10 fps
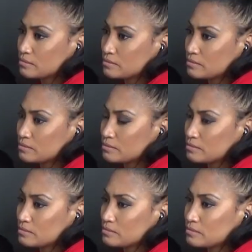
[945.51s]

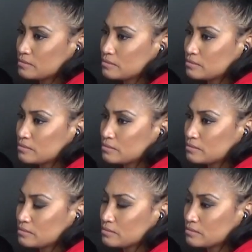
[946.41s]

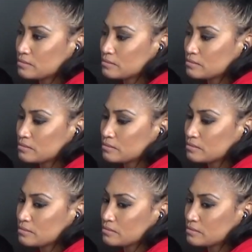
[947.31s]

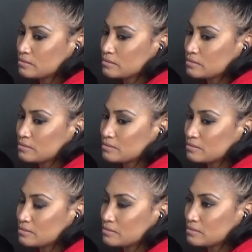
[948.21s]

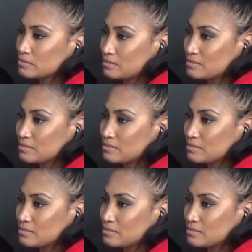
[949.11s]
(not speaking)